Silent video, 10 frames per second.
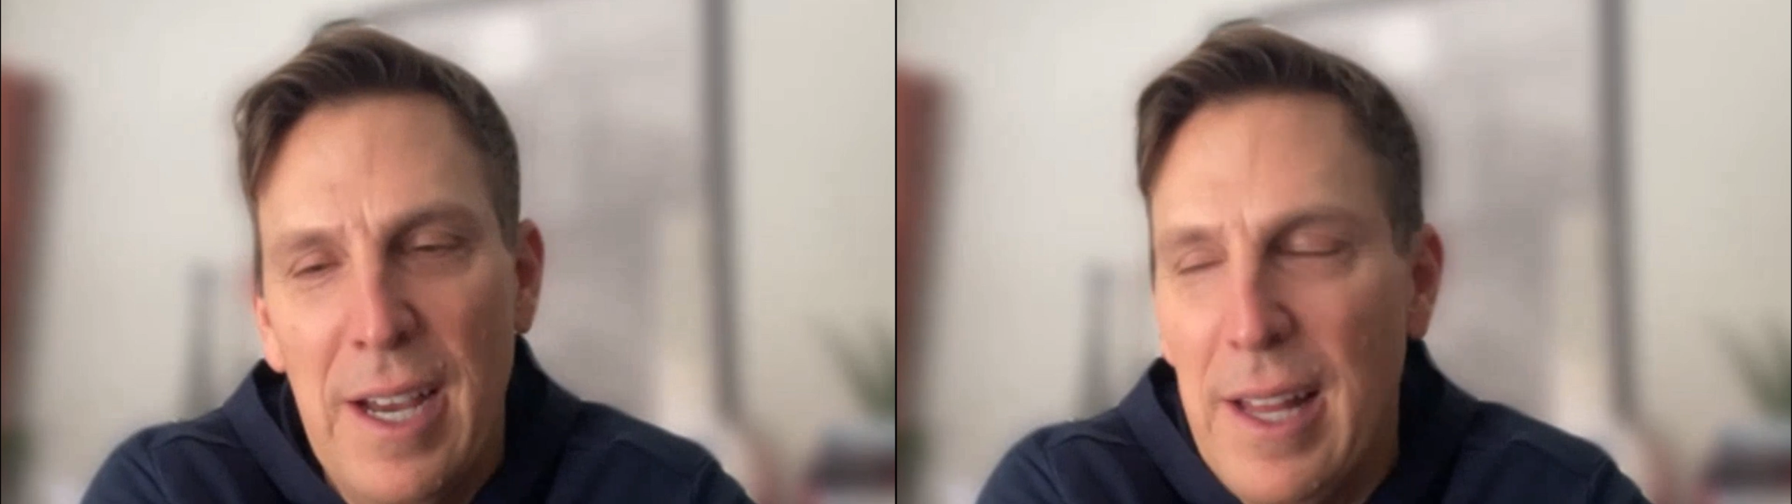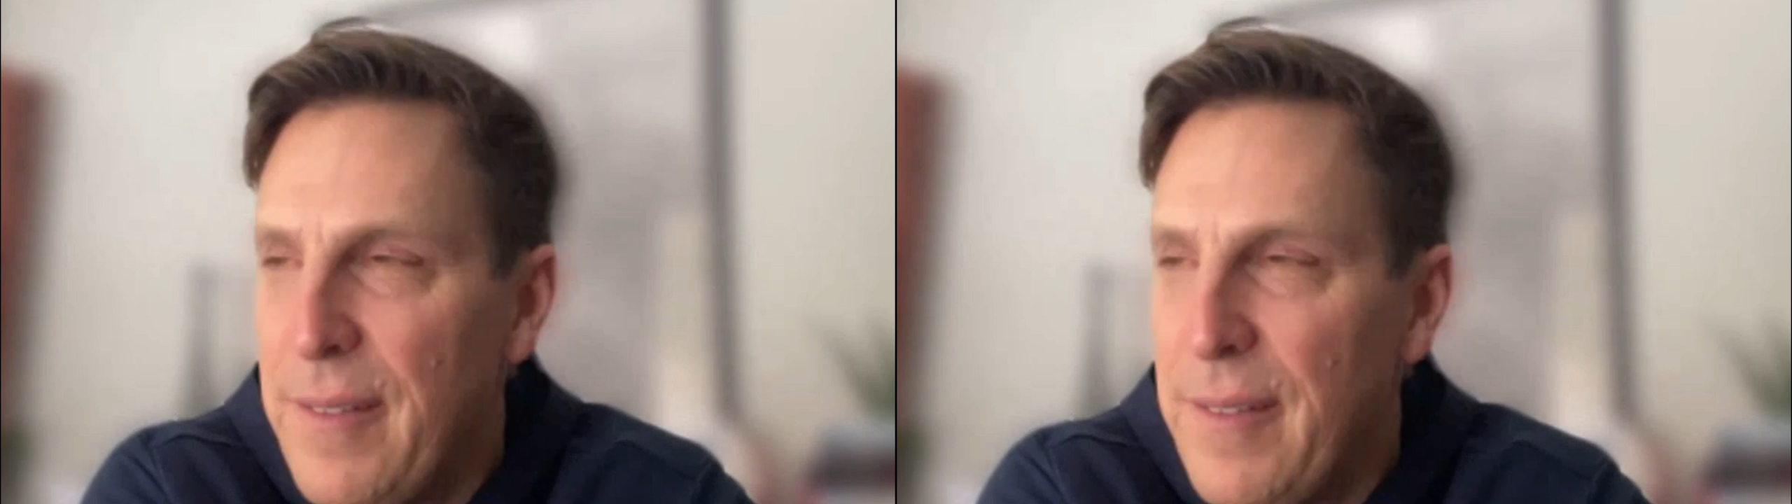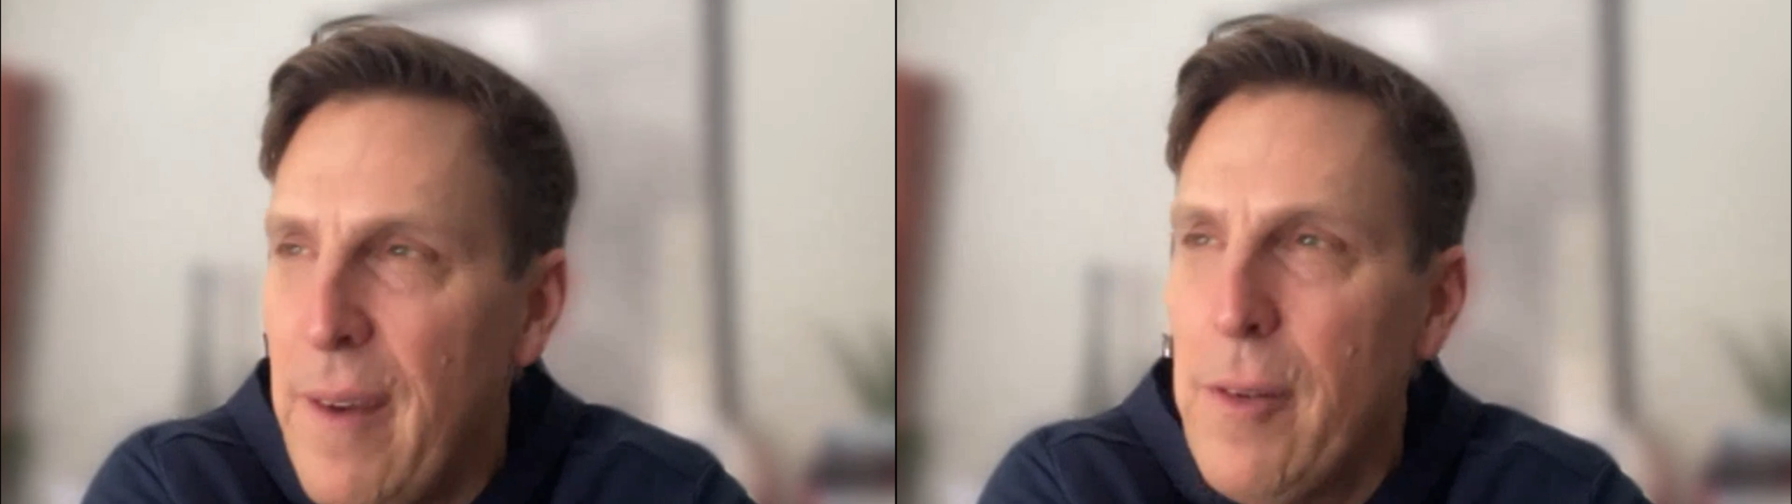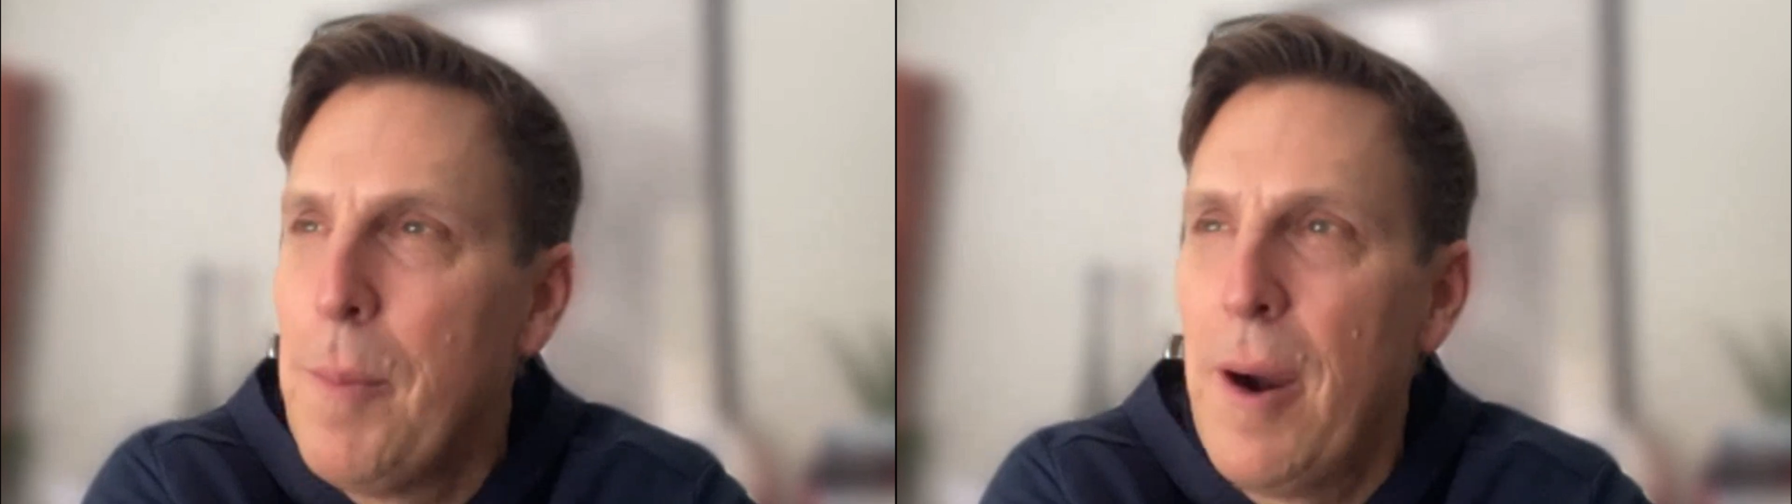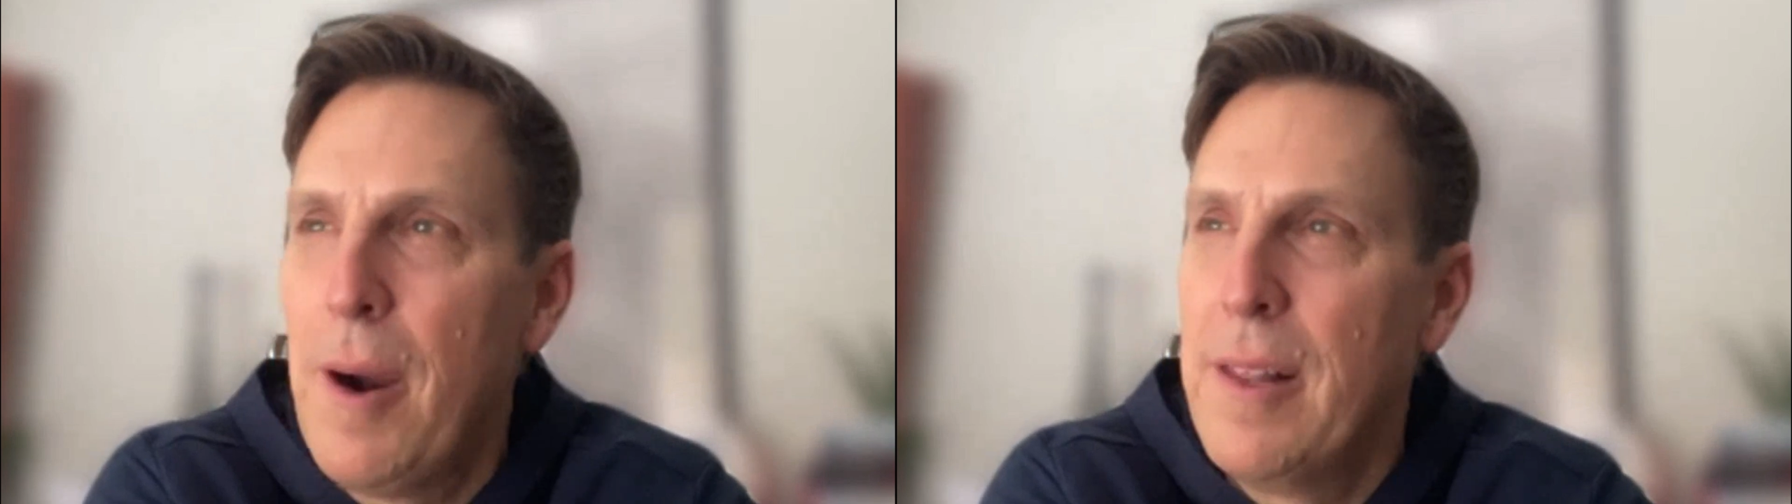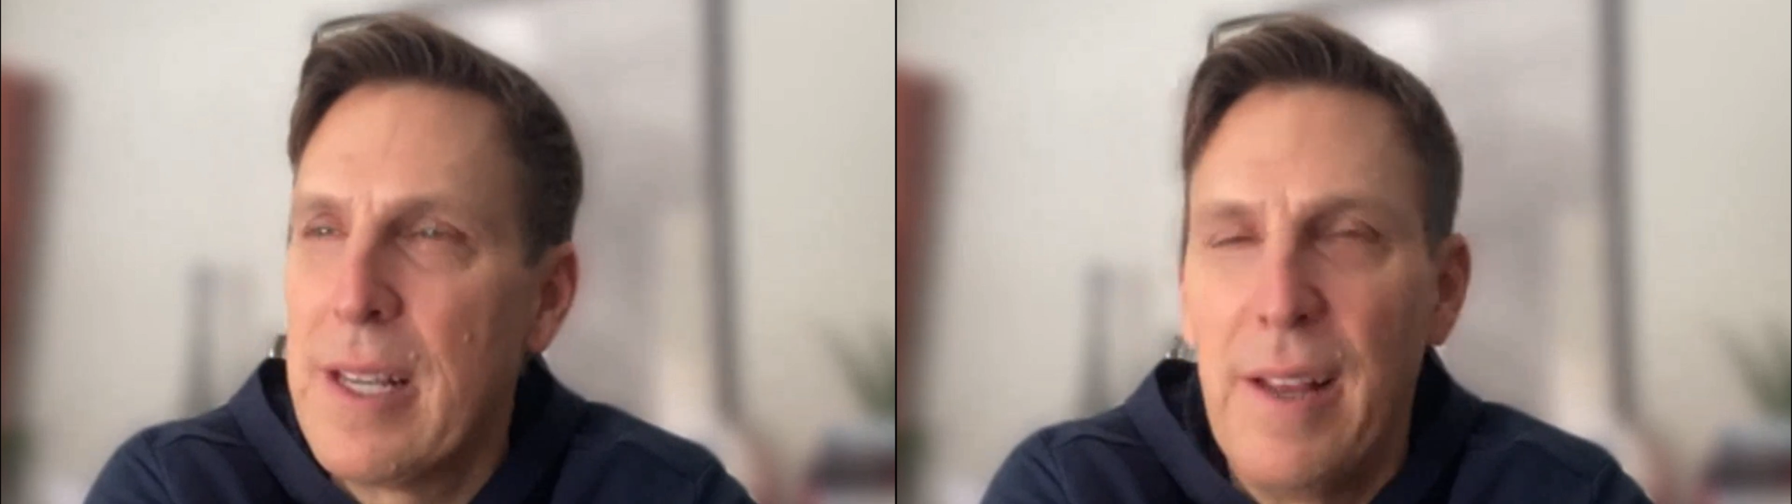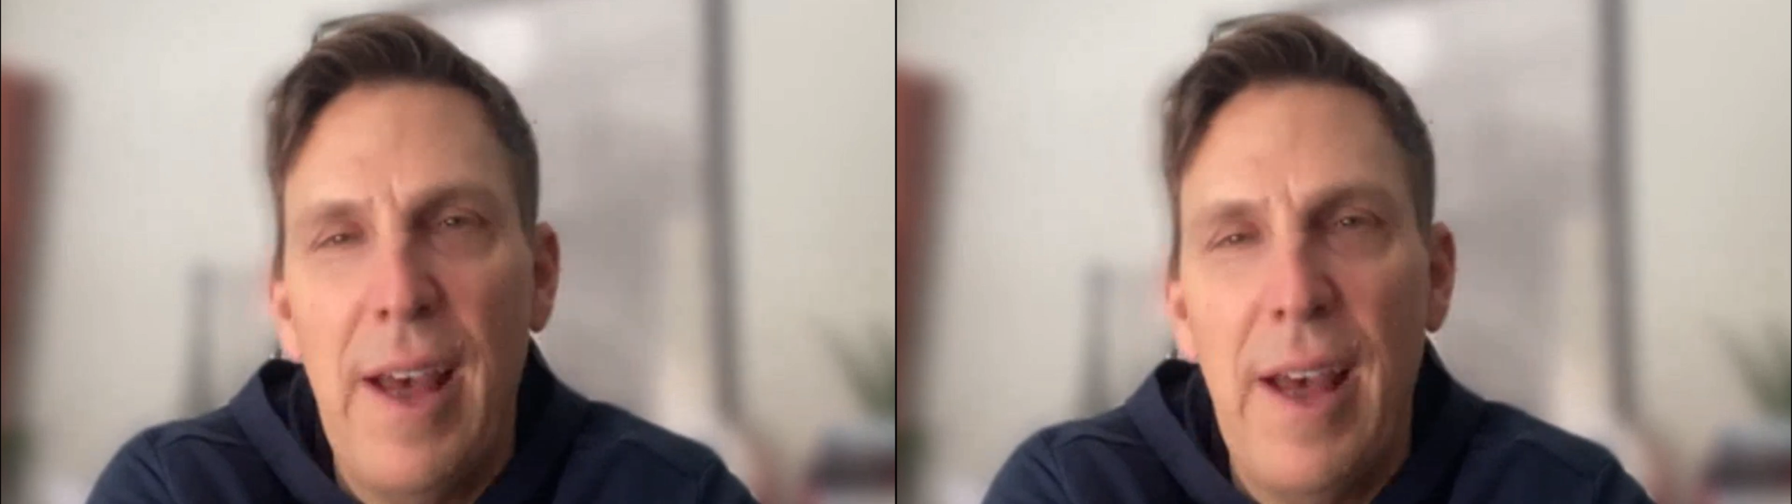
I love every part of this.